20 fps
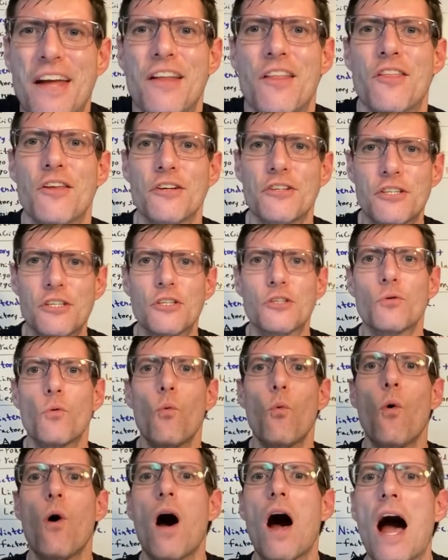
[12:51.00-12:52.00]
This is
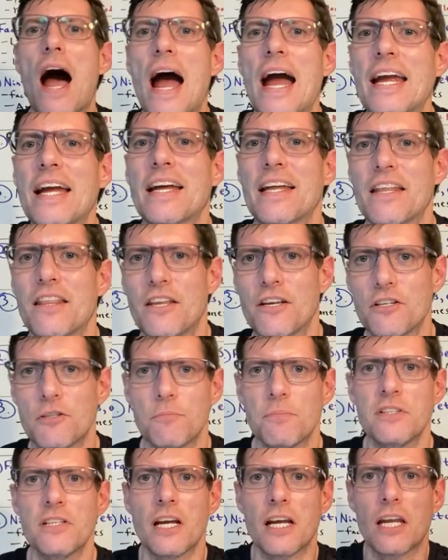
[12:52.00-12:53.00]
why this
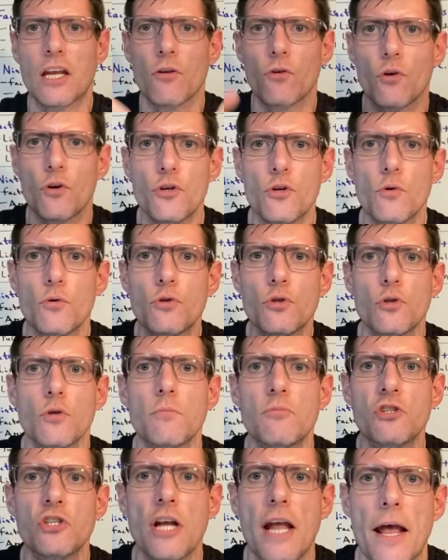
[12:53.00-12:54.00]
particular
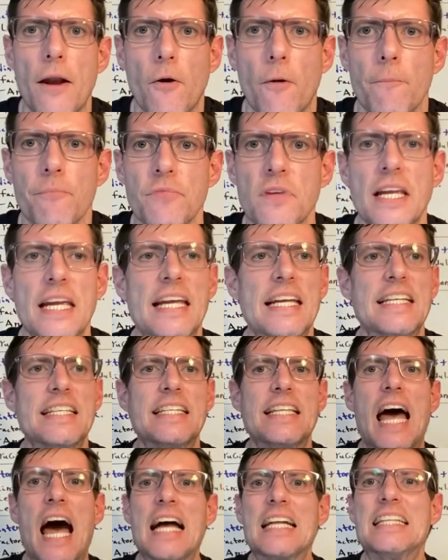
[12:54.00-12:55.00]
YouTube channel is
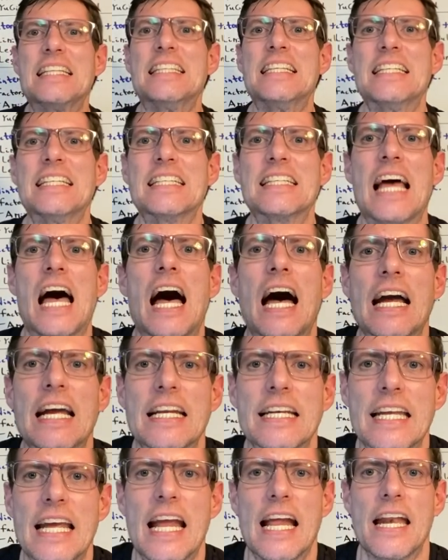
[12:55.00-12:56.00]
not
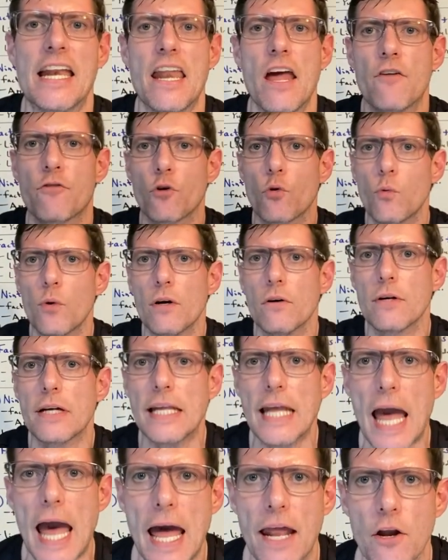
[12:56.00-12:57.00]
designed and never will
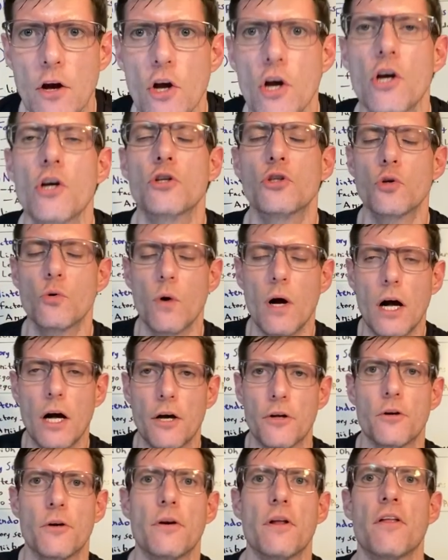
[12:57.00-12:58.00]
get to
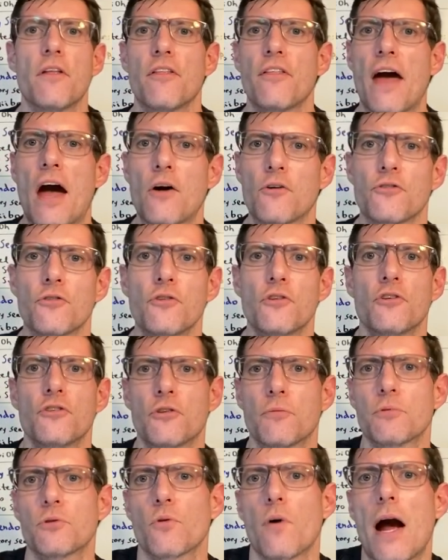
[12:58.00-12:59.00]
100,000
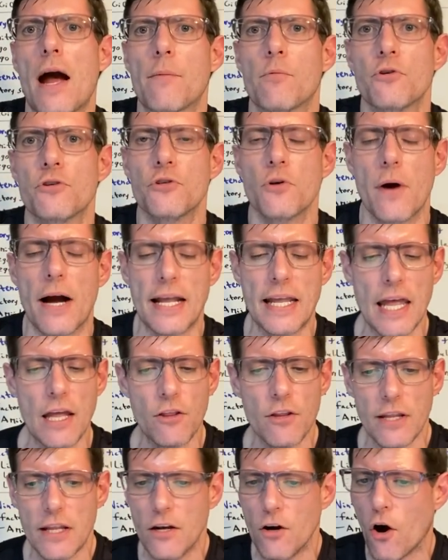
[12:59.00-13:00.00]
subscribers. You know, I
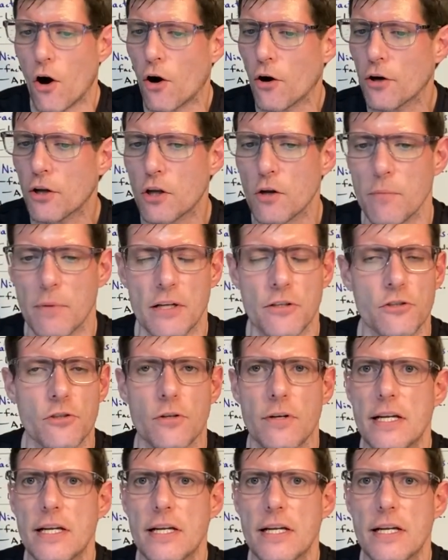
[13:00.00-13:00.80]
get in arguments or